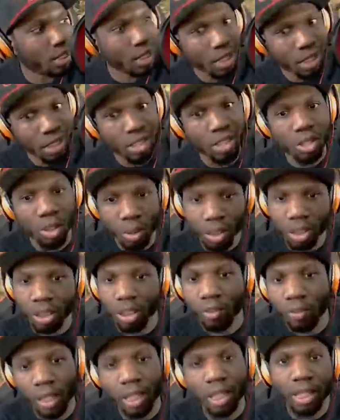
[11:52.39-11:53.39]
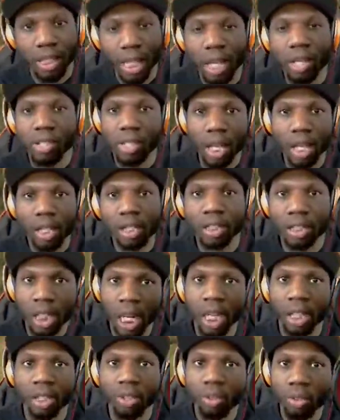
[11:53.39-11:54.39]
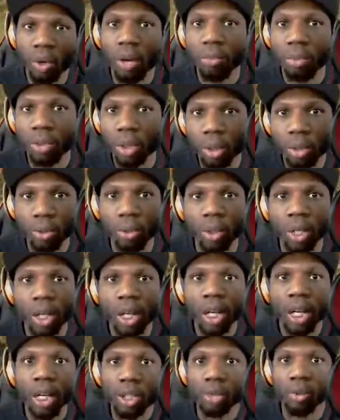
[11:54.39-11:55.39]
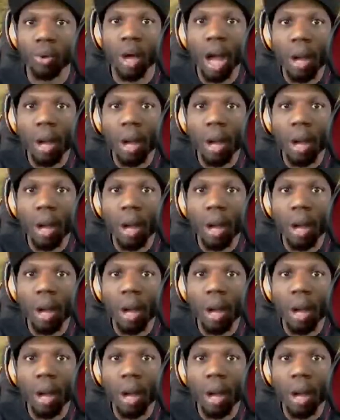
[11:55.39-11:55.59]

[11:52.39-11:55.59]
get this $250,000 check. You know, I'm cool. So I'm